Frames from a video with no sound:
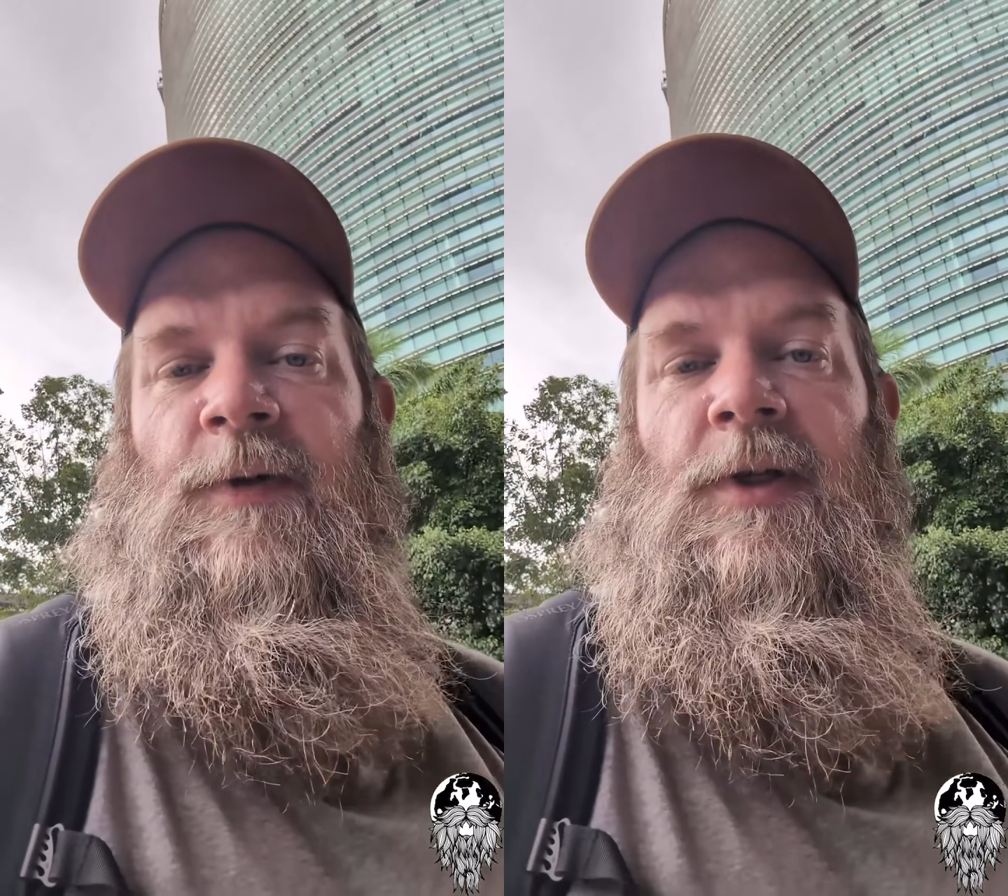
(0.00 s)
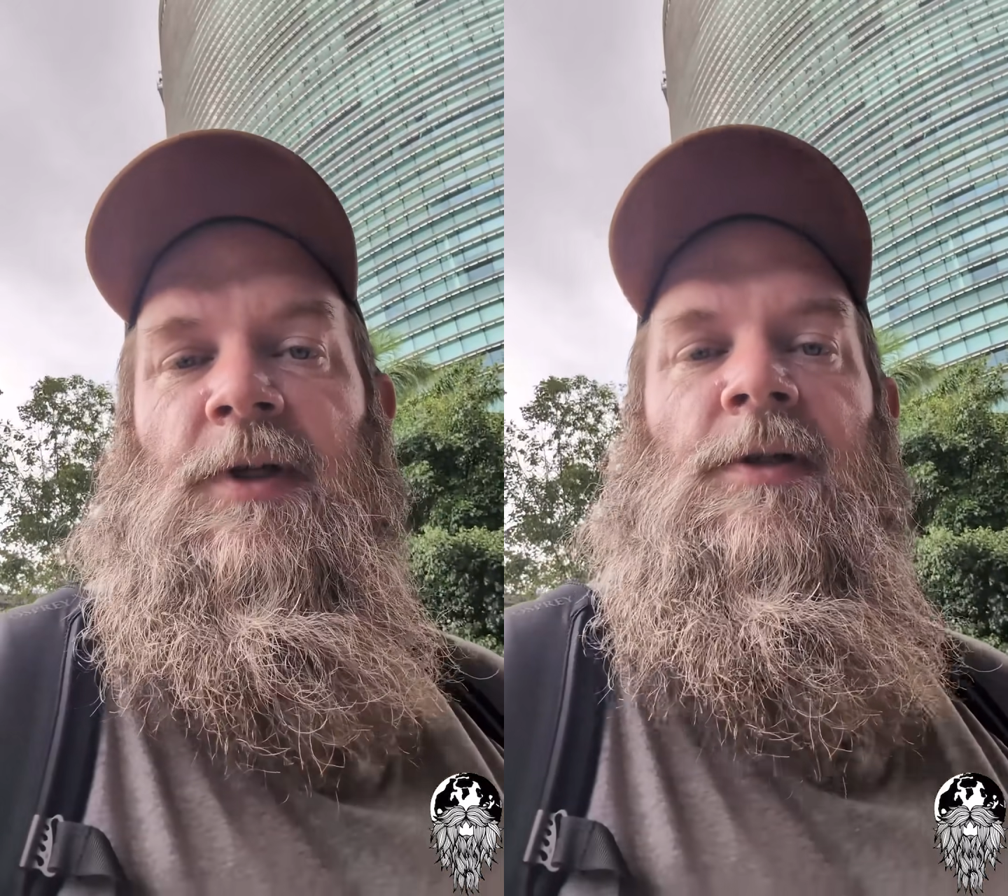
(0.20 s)

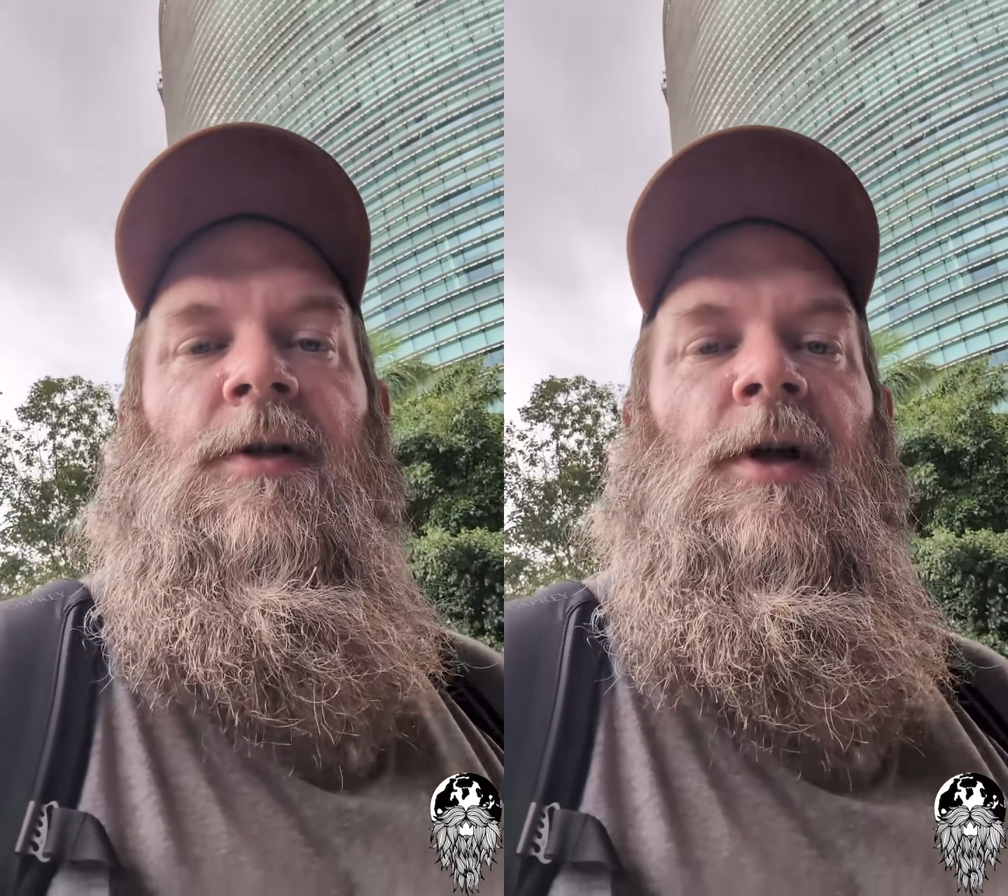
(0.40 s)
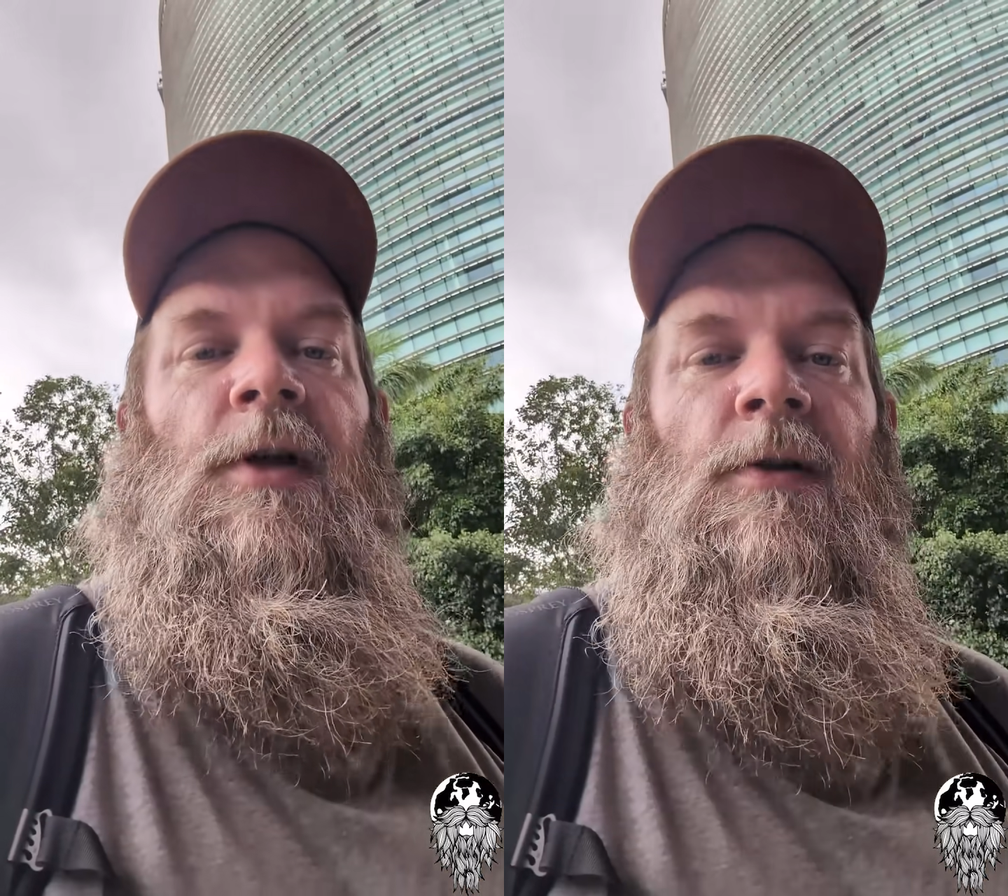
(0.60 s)
for,
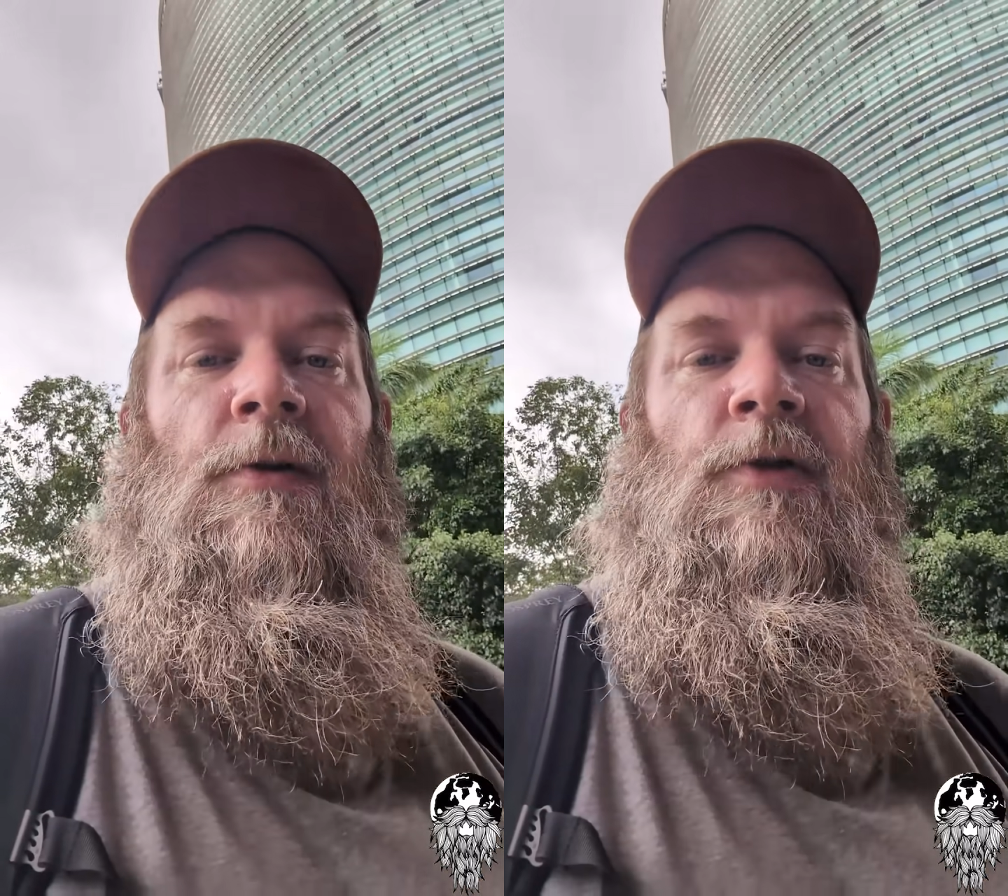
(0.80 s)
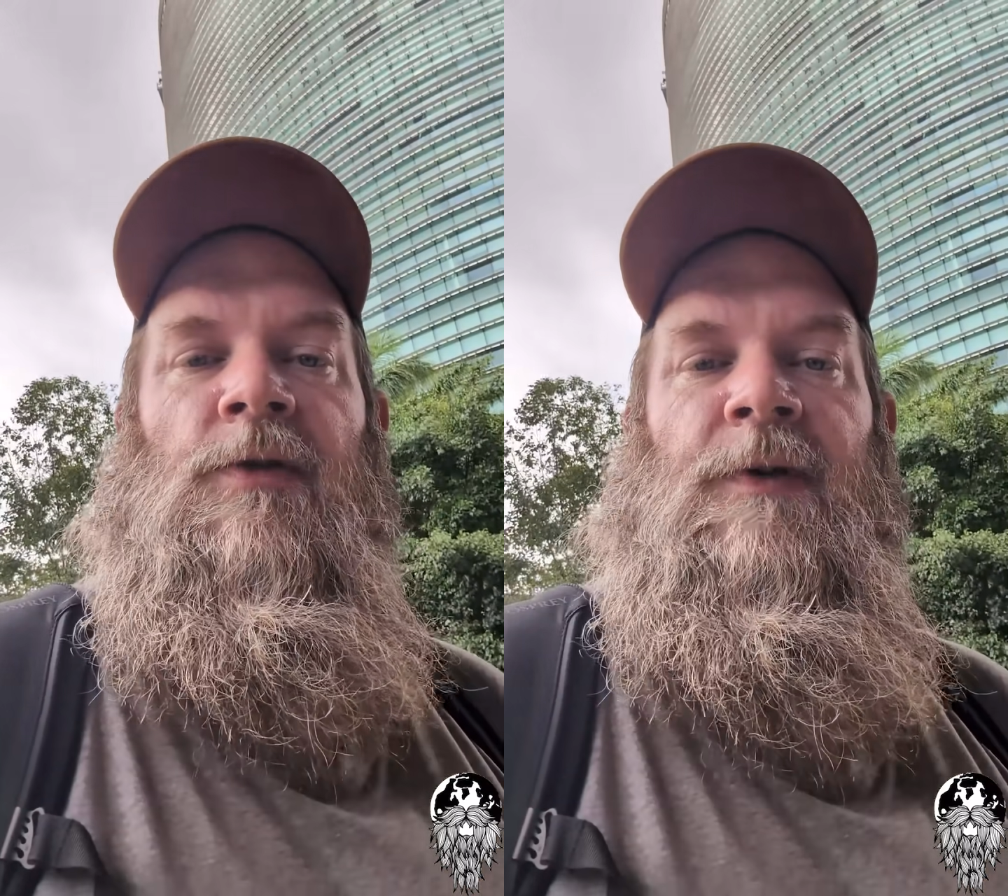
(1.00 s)
as
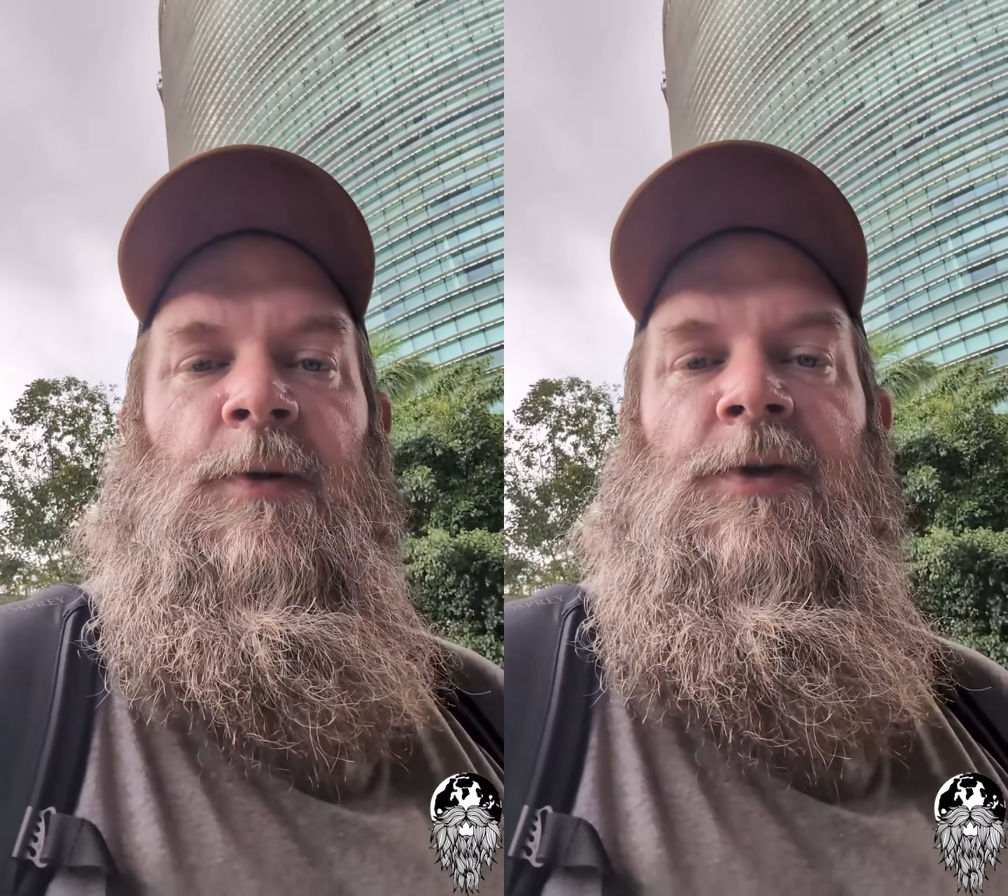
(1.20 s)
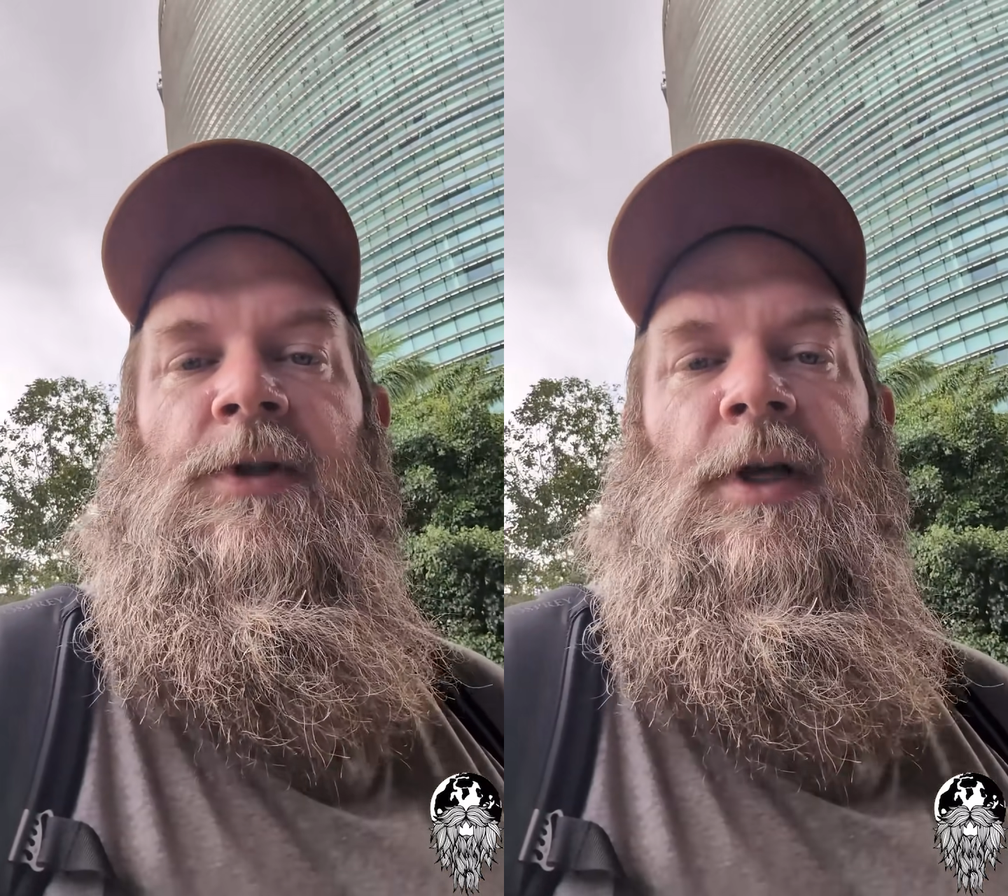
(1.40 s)
long as you vote.